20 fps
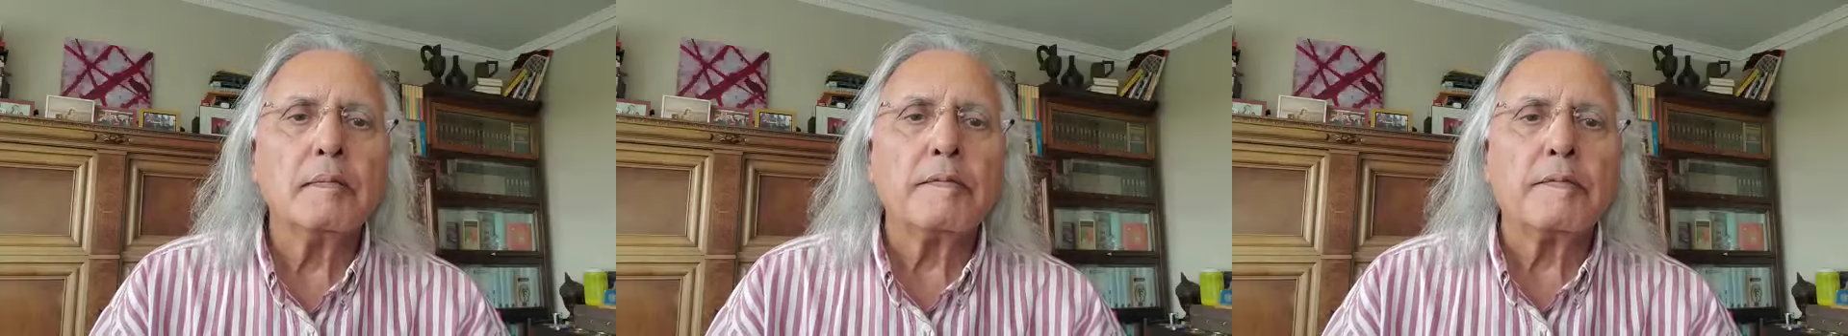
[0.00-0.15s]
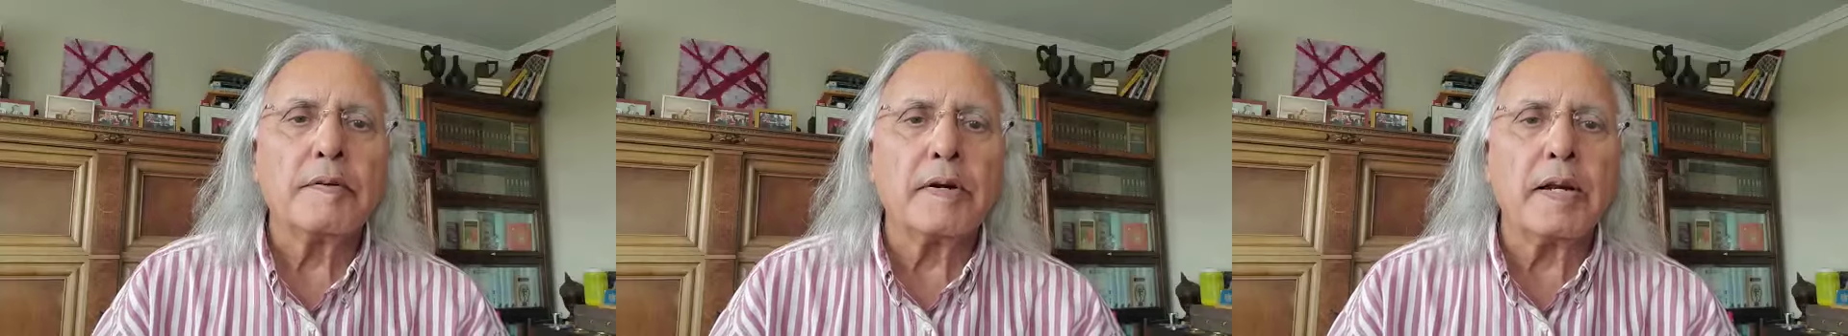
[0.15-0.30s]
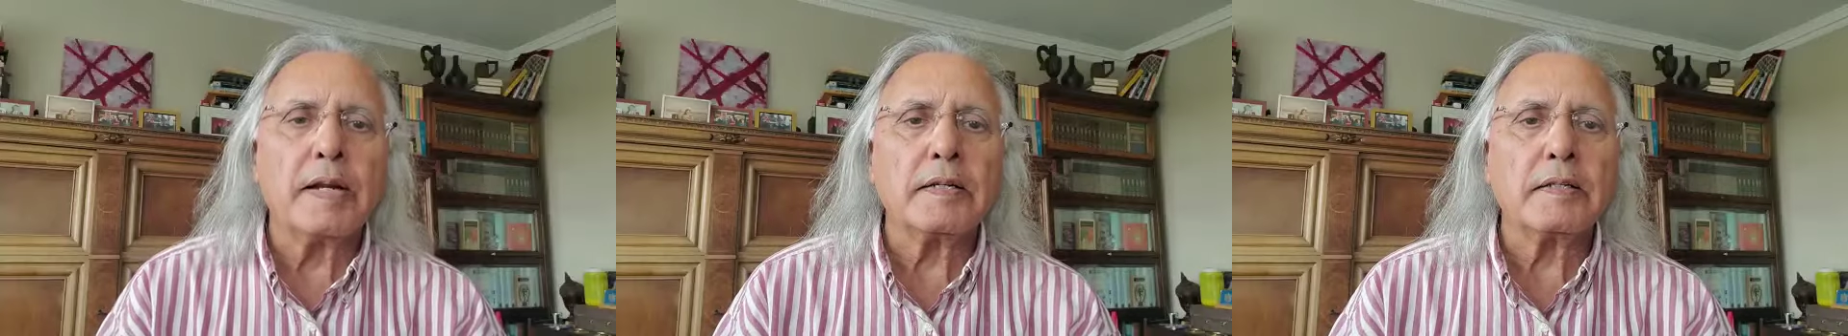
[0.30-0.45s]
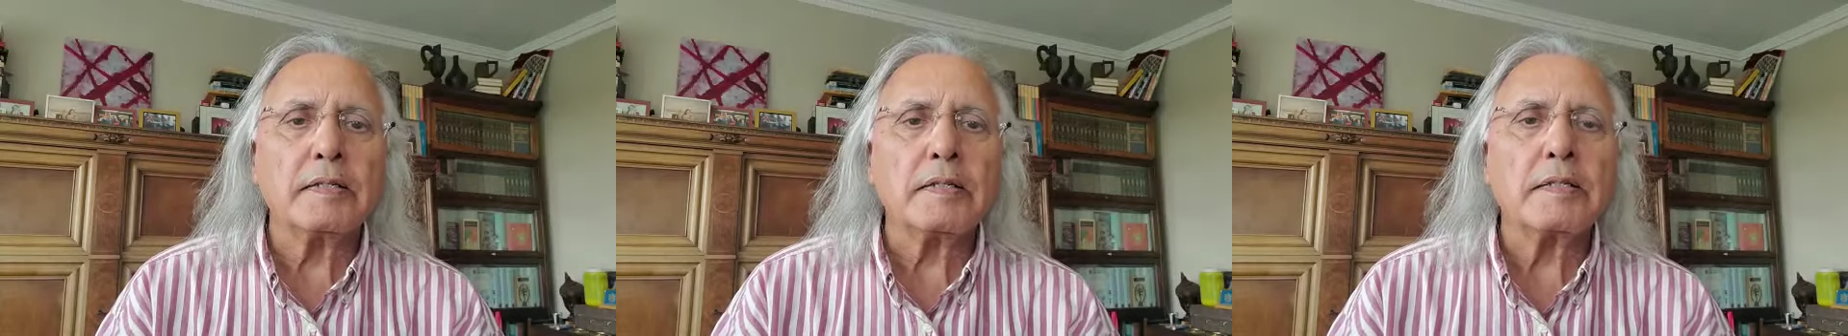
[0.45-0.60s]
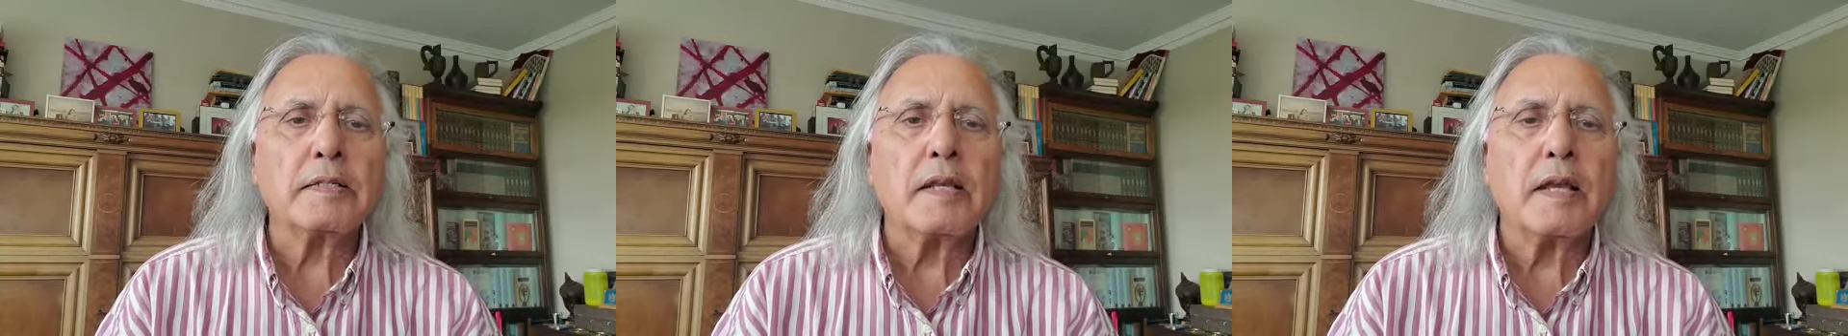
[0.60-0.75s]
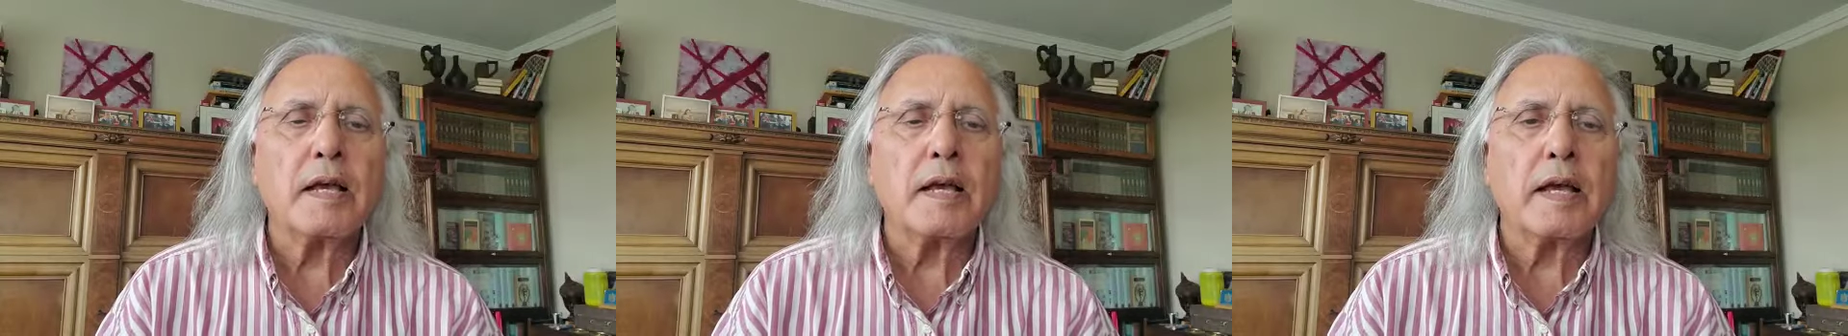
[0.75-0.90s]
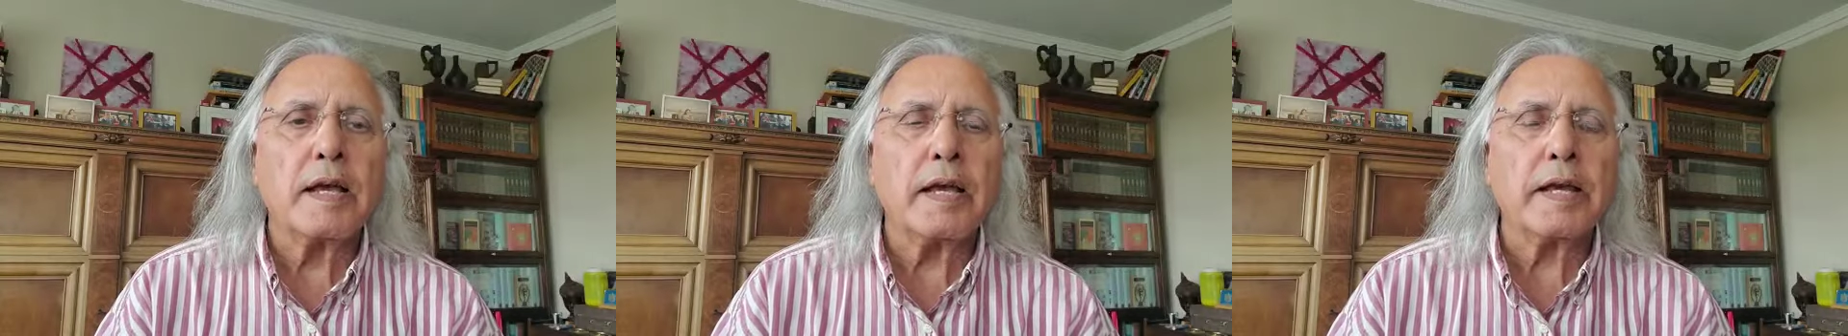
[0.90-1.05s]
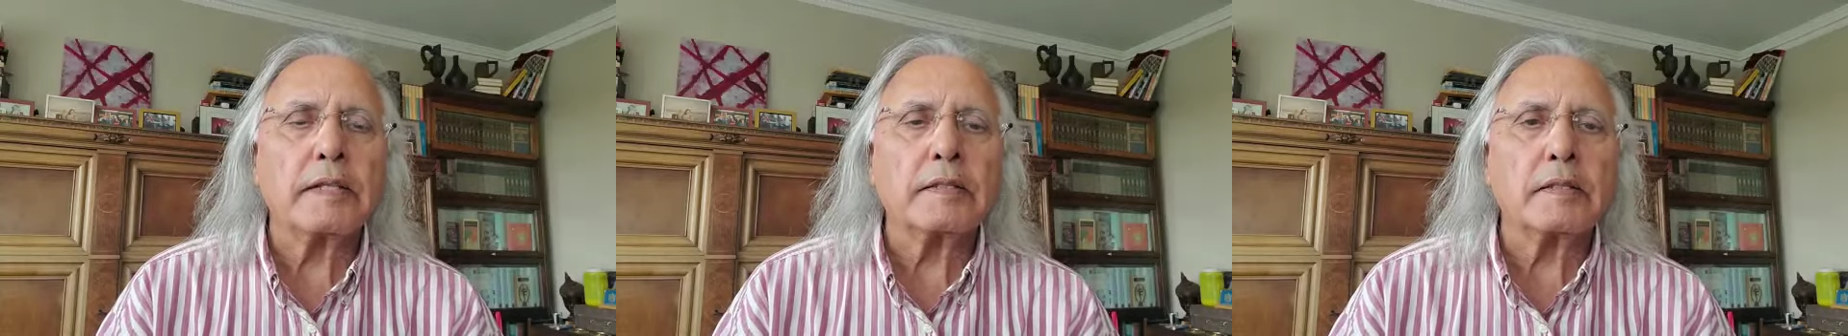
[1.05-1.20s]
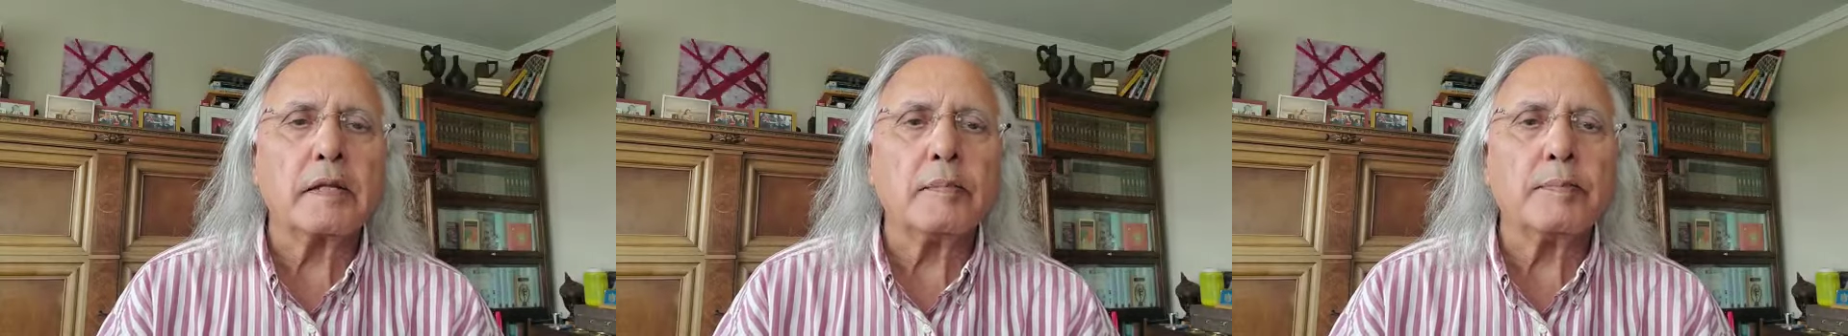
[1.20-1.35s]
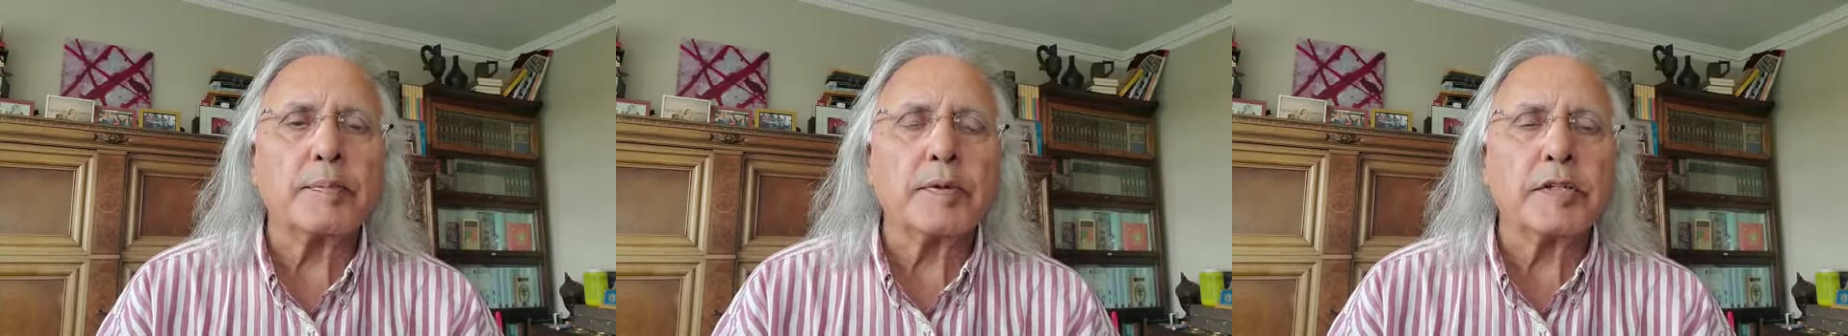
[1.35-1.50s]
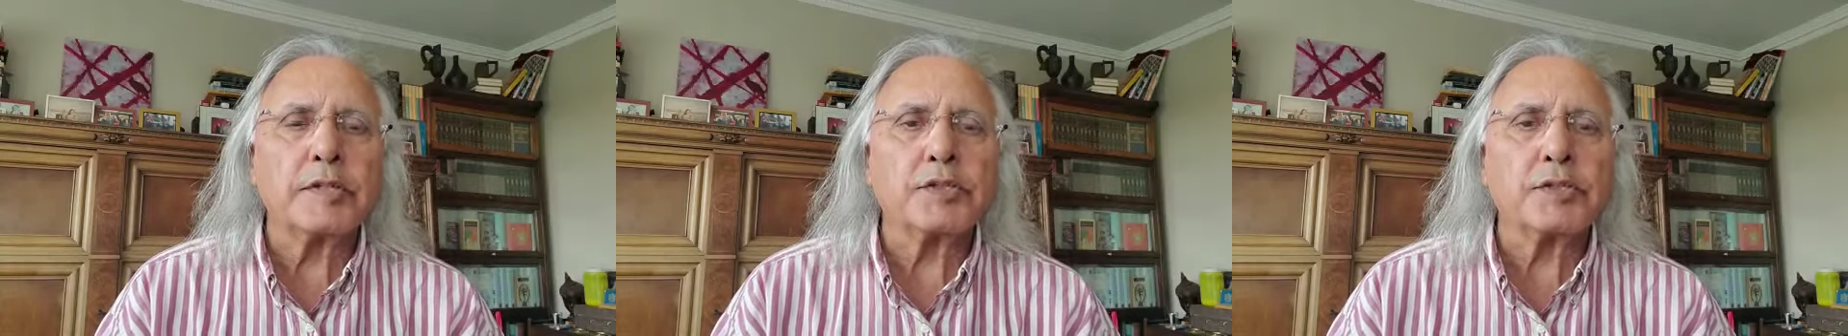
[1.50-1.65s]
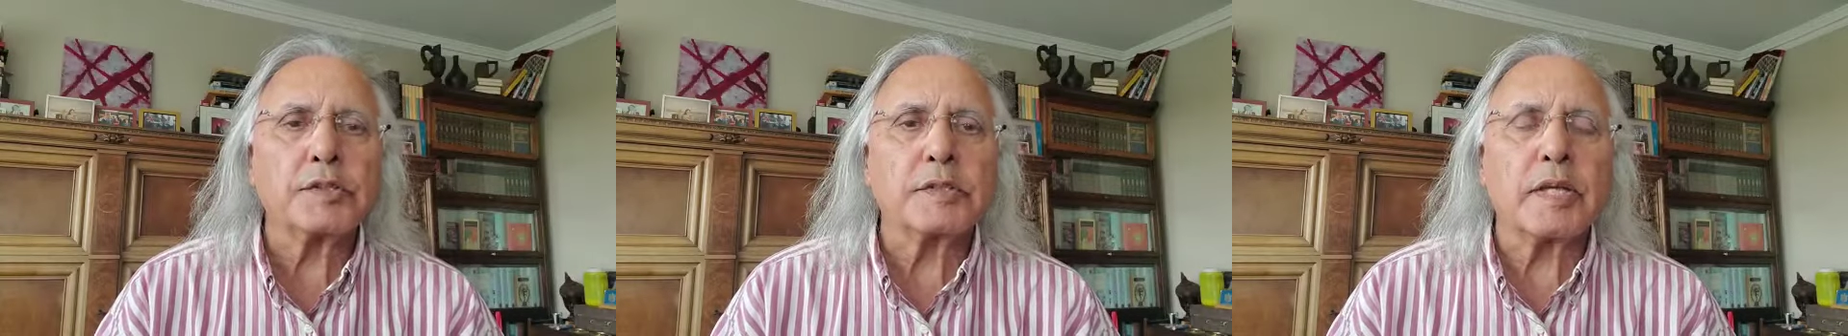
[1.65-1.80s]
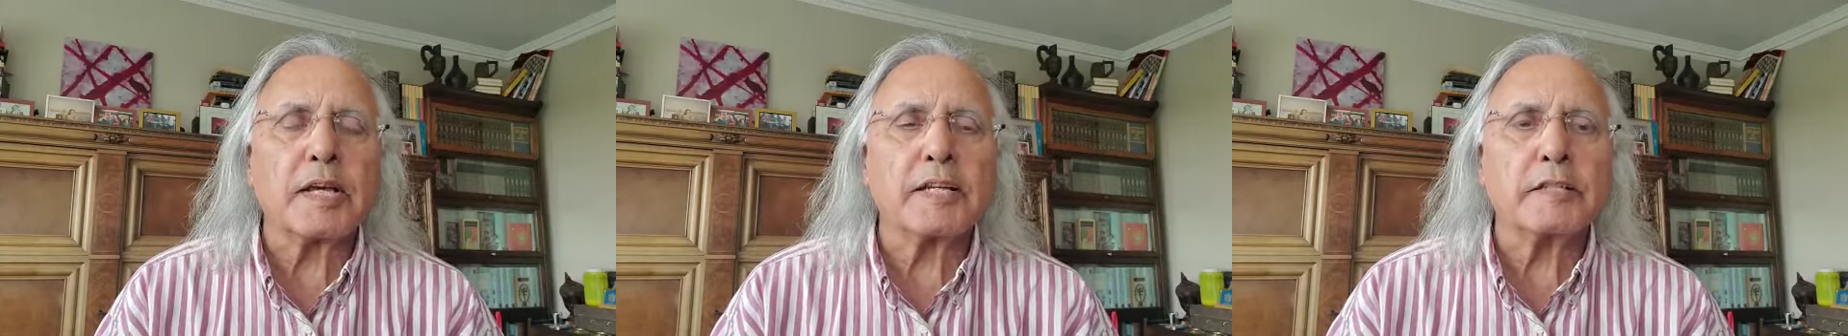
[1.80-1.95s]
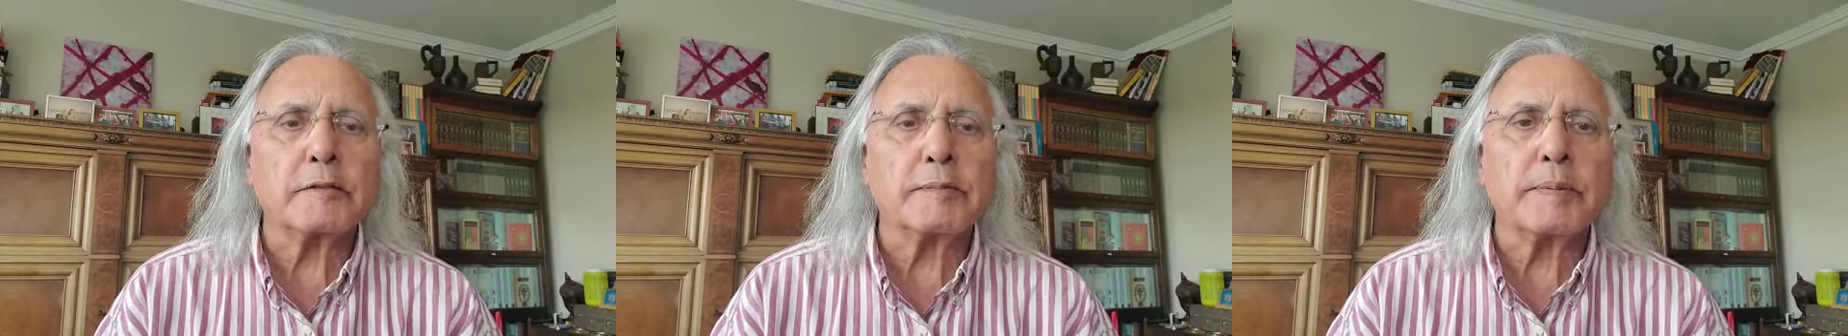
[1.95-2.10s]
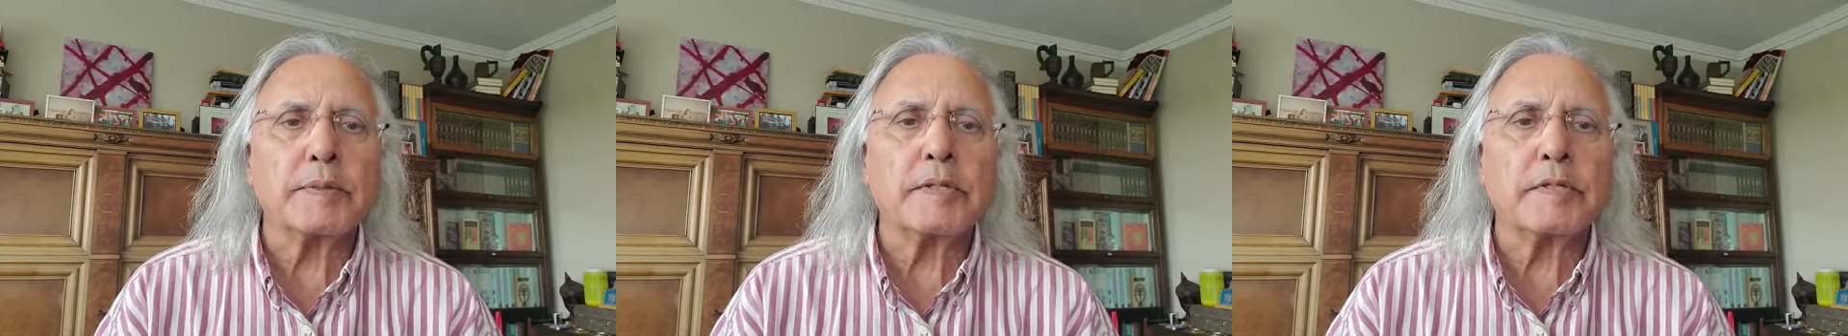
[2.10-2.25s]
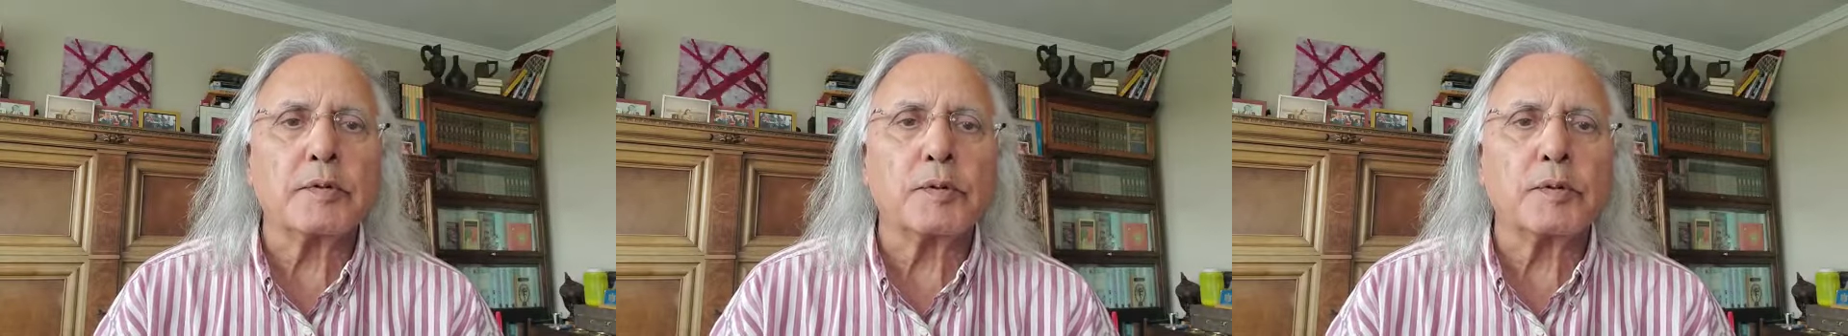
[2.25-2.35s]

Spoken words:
Friends, Ekta Parishad has been